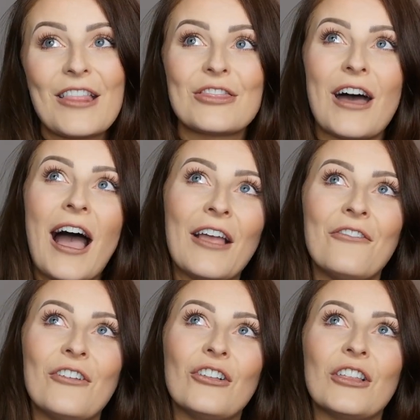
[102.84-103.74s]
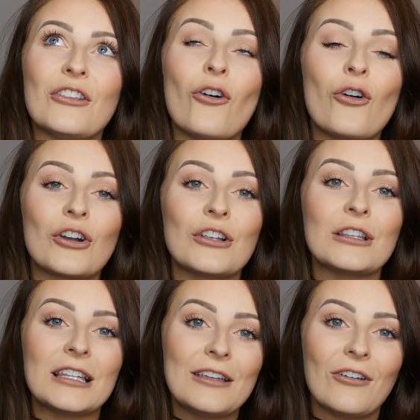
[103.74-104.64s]
I feel the longer you
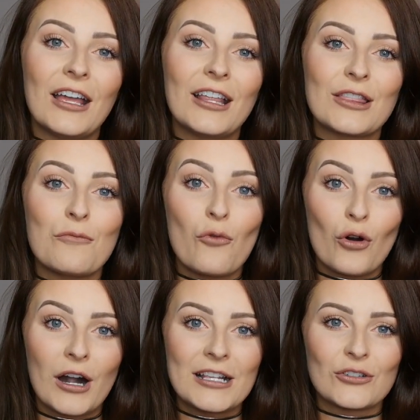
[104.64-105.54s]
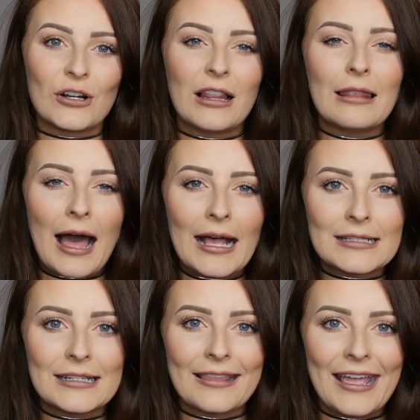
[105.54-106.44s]
leave it, the more it's going to last
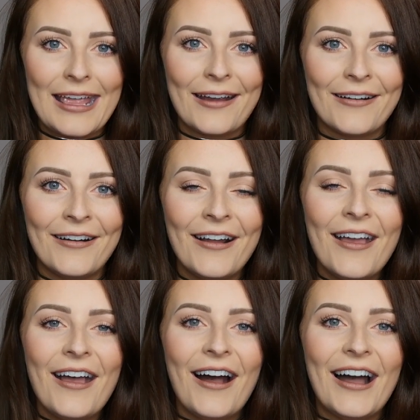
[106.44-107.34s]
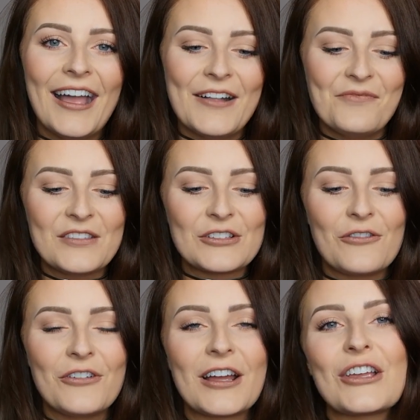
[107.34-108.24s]
in the hair. So
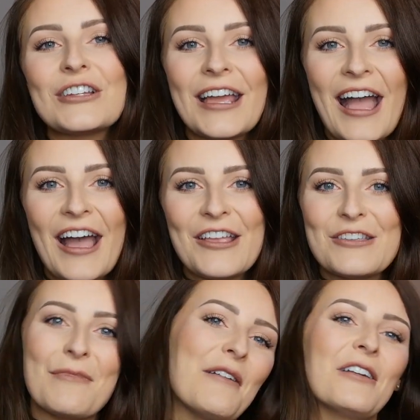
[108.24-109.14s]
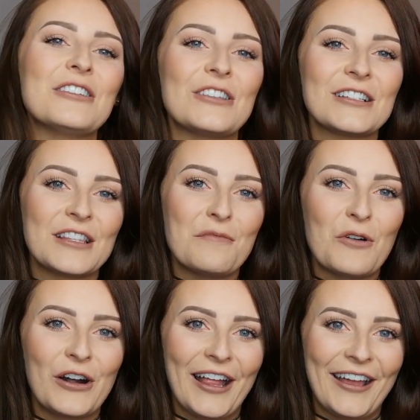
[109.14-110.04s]
for a good night out, you might want to do this in the
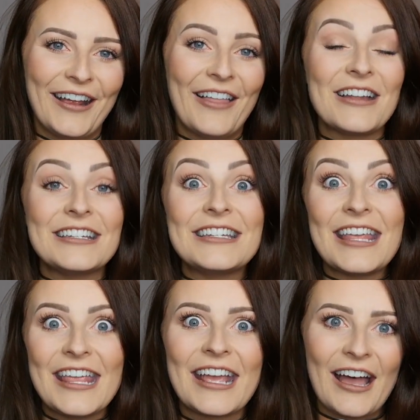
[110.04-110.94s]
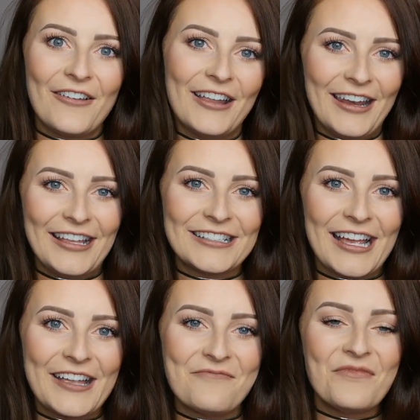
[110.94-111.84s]
morning and then take it out at night time.